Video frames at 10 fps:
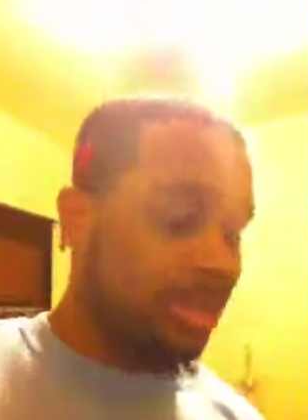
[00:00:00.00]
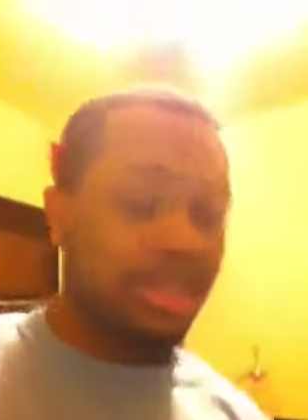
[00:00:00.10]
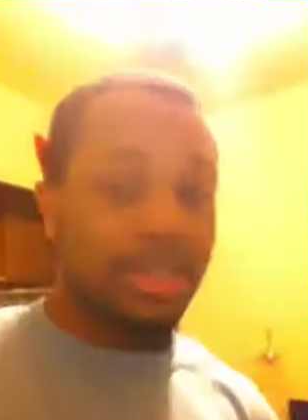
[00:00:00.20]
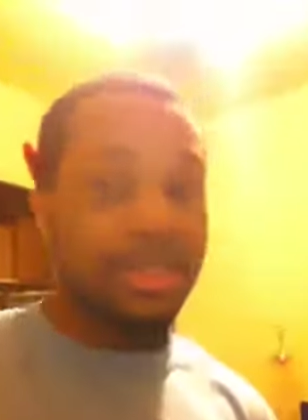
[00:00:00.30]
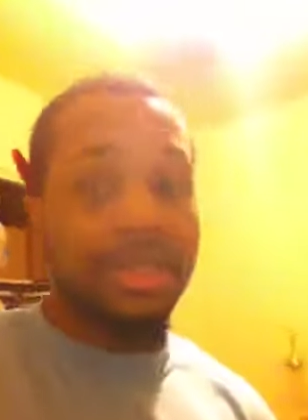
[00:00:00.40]

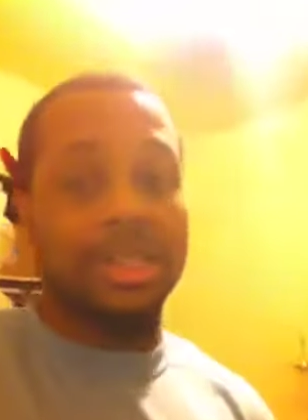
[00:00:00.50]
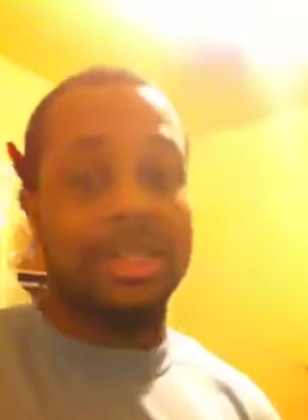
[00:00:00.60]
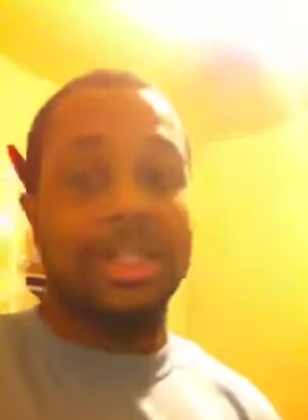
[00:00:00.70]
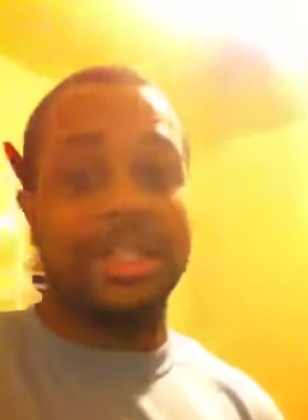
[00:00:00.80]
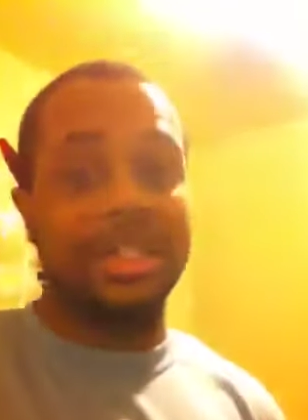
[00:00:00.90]
just
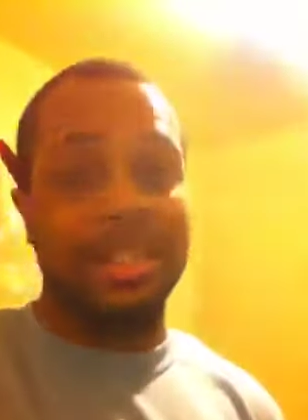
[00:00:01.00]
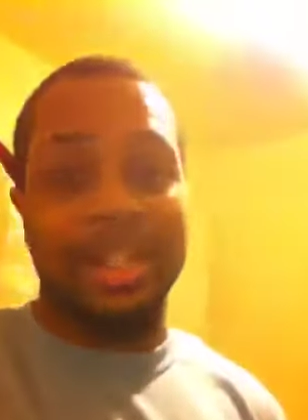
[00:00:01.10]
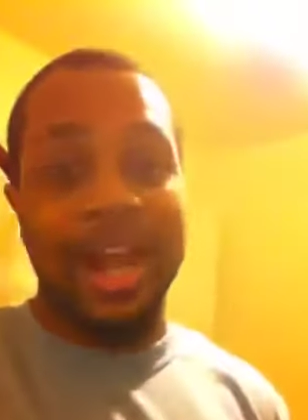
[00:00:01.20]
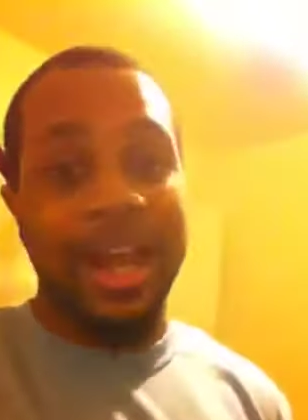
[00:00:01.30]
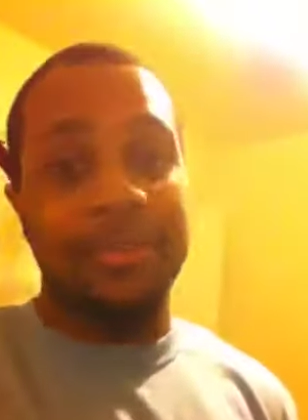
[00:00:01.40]
the
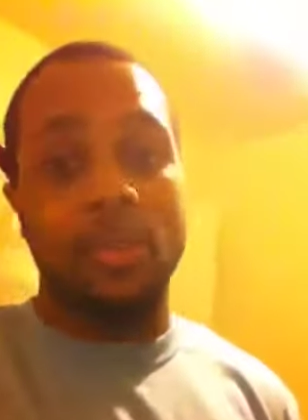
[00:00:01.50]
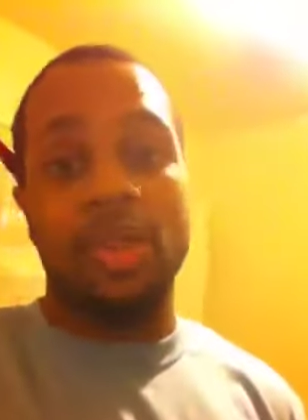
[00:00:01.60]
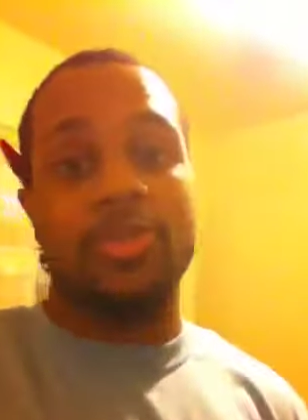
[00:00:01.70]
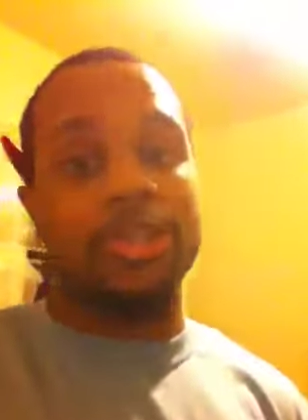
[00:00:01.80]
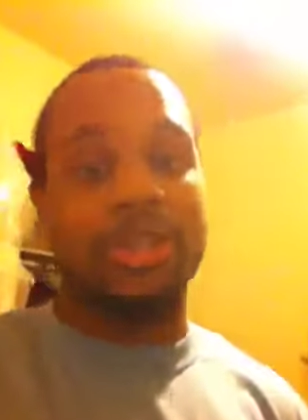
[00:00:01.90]
guy have a
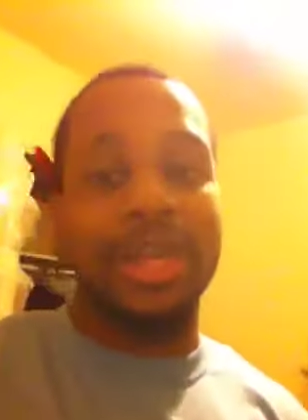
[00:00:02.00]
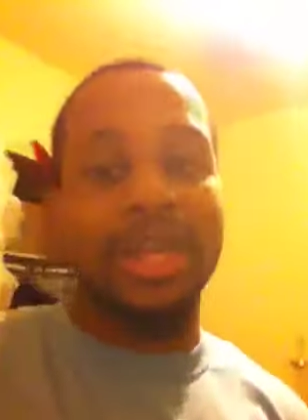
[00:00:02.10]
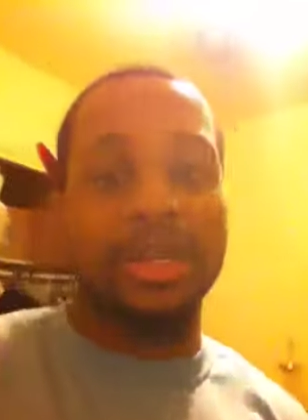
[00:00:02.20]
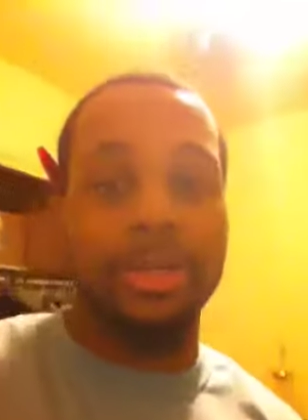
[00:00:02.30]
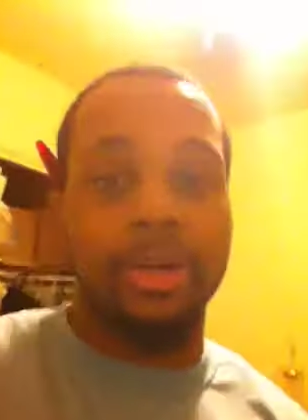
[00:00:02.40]
real special
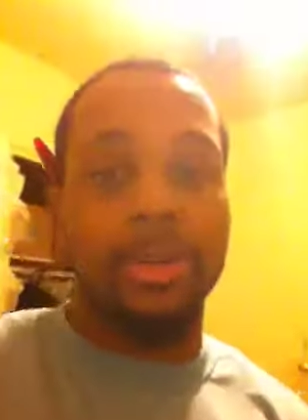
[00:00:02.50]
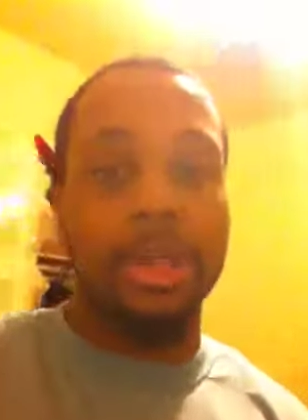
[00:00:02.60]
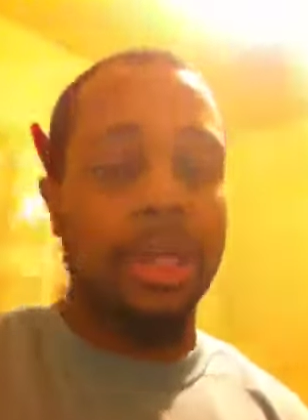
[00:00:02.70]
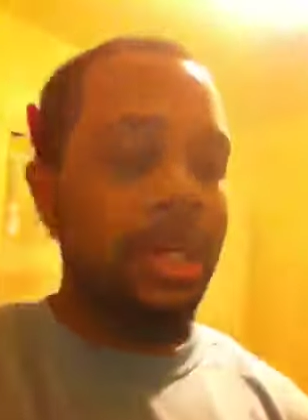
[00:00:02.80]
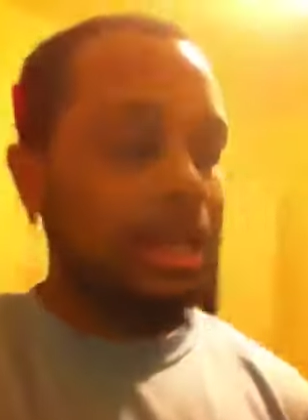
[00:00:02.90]
talent, you hear me?
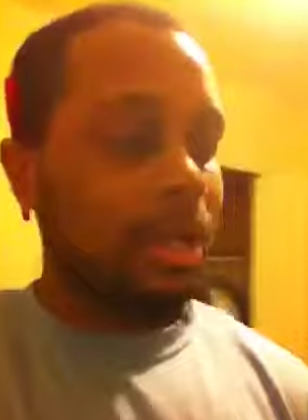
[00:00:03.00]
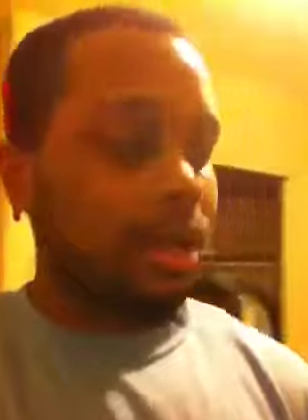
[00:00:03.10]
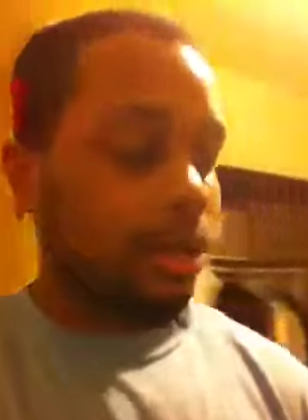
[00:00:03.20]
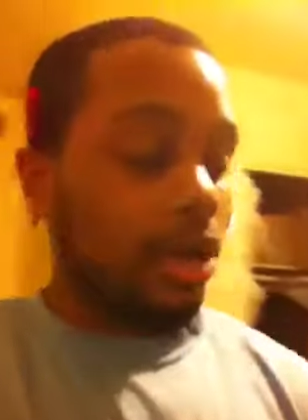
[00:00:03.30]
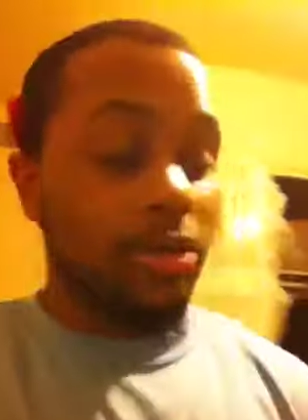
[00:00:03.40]

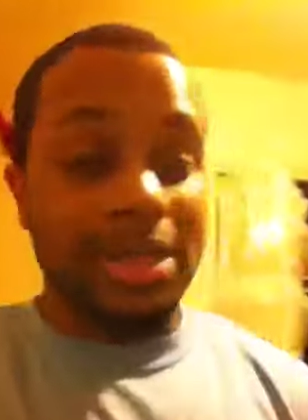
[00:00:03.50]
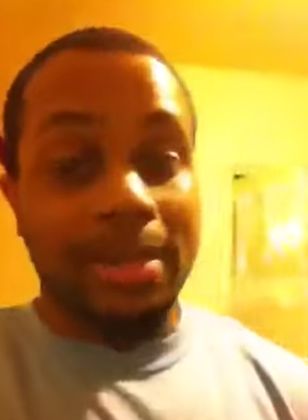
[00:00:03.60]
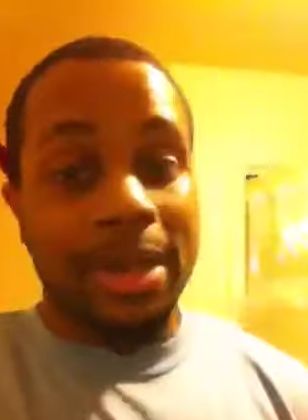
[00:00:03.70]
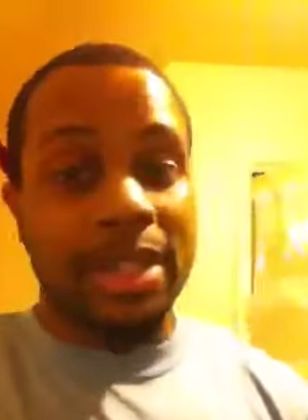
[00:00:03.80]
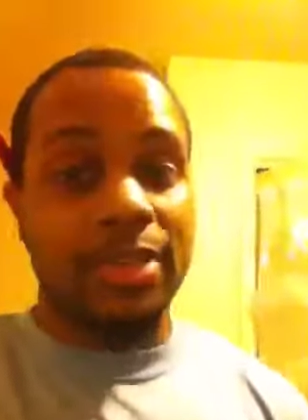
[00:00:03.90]
You know, every
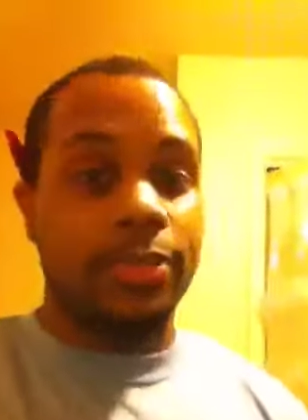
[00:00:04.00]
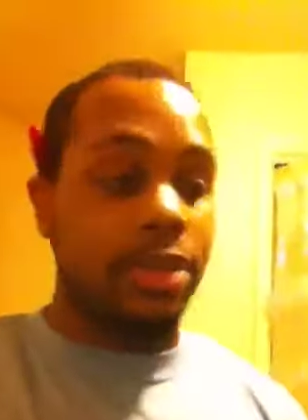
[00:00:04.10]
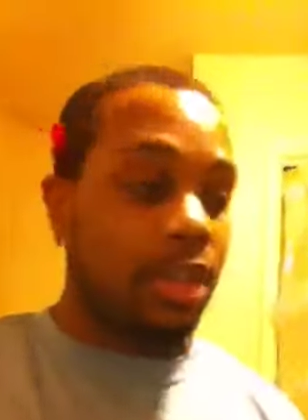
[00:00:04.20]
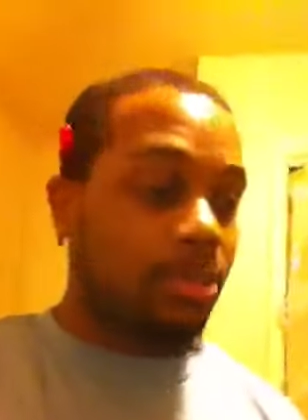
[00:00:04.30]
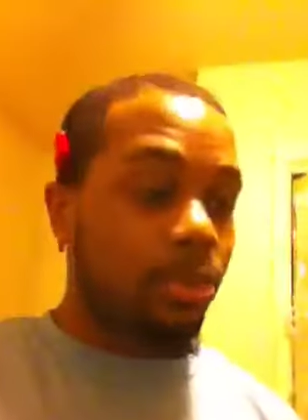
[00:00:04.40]
time our
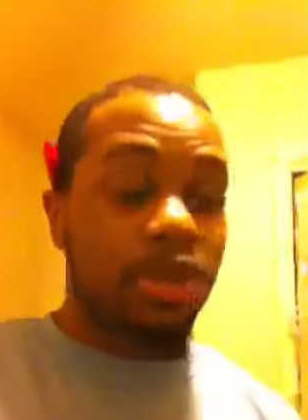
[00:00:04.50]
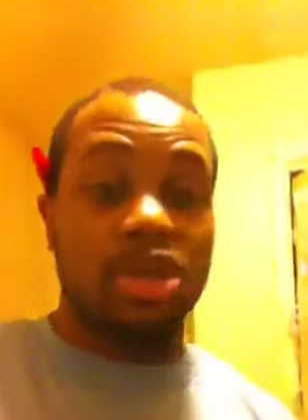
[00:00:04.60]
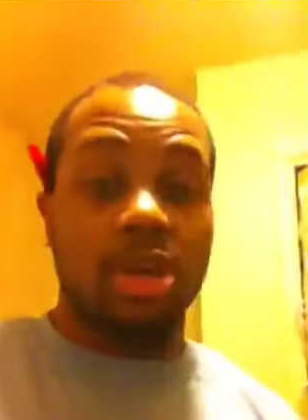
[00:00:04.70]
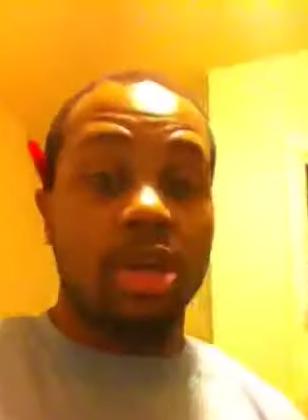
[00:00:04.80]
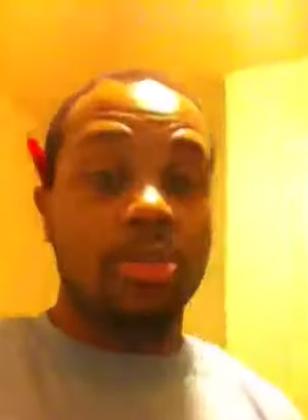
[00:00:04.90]
defense get
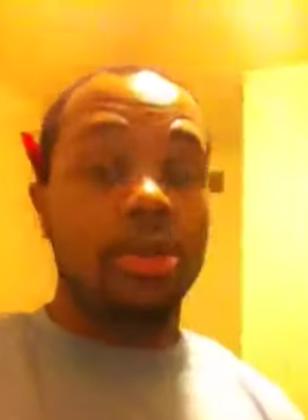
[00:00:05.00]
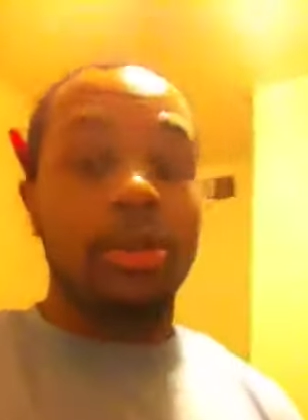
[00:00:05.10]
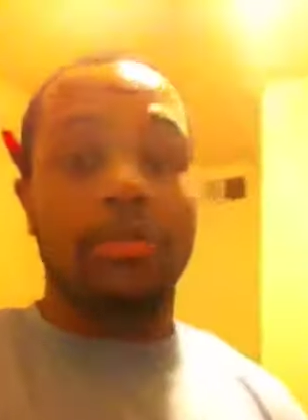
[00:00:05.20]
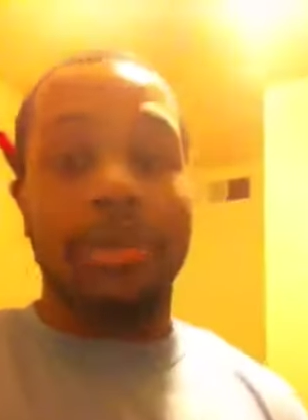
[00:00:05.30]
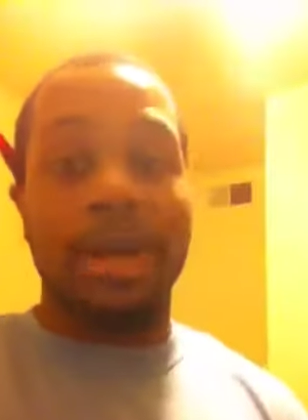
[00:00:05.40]
pressure on him, you know,
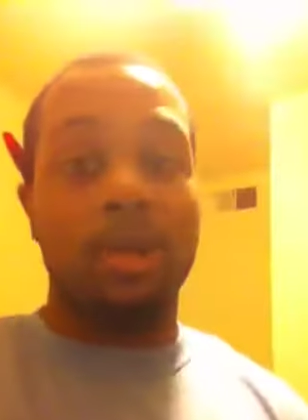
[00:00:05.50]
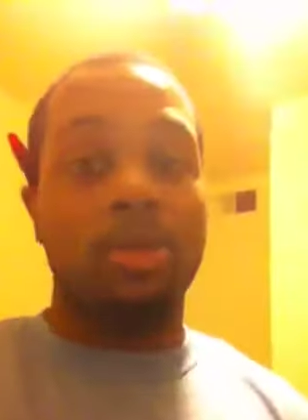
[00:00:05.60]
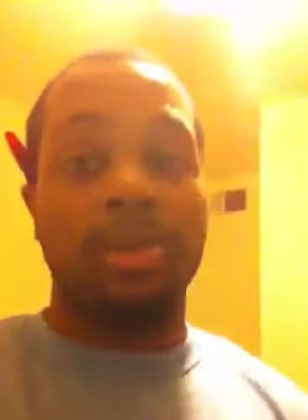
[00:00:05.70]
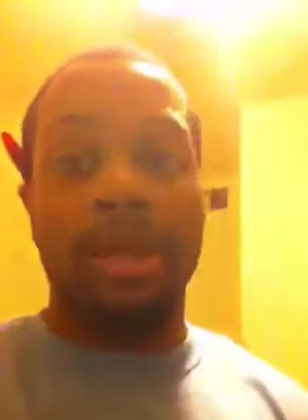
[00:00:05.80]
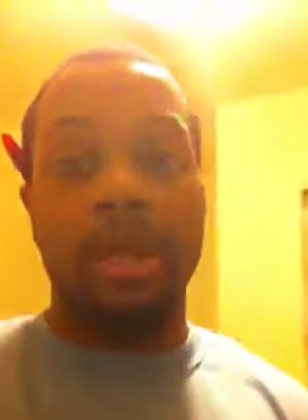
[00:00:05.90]
he'll find
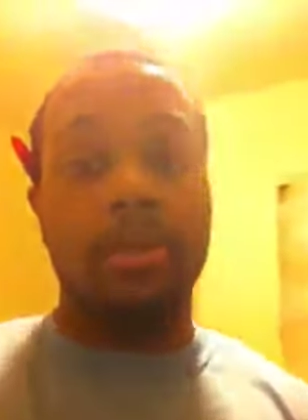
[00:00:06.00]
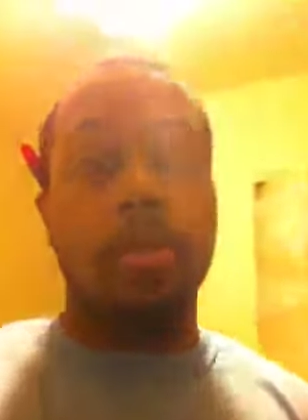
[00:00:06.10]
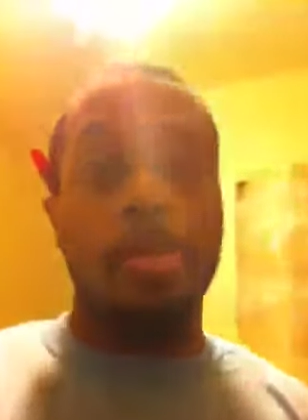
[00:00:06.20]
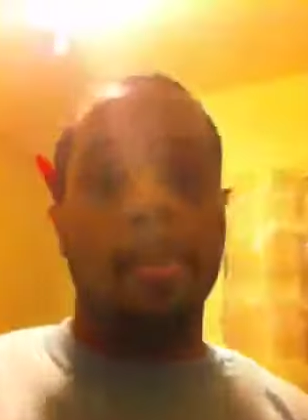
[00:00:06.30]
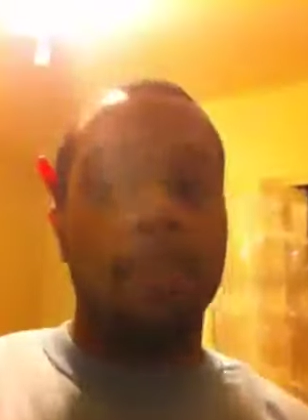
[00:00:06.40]
open man.
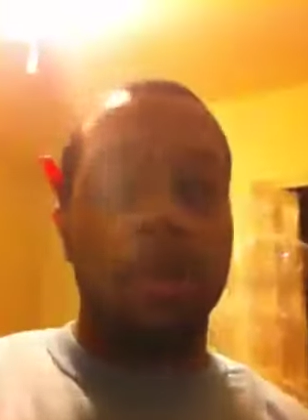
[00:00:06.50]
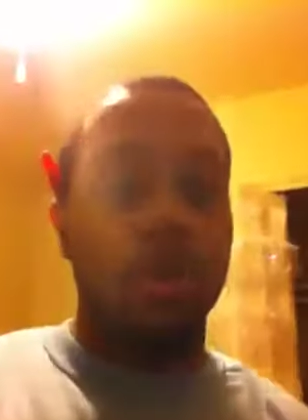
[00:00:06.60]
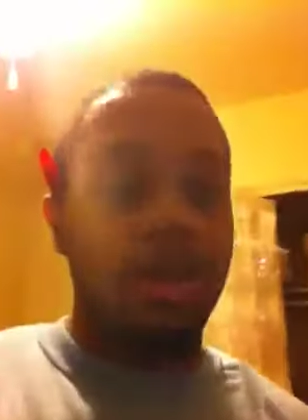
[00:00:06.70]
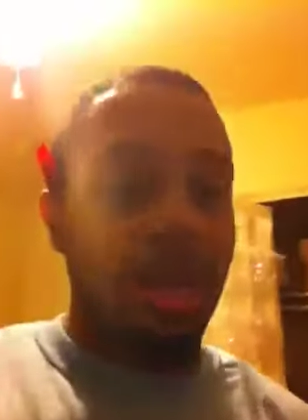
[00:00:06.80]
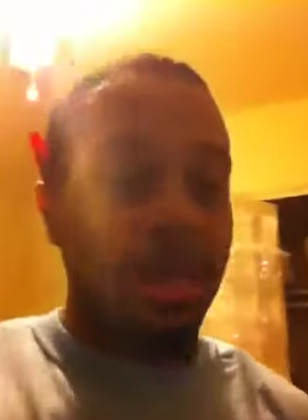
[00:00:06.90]
You
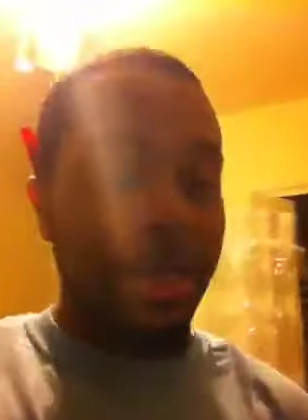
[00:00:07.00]
know, he got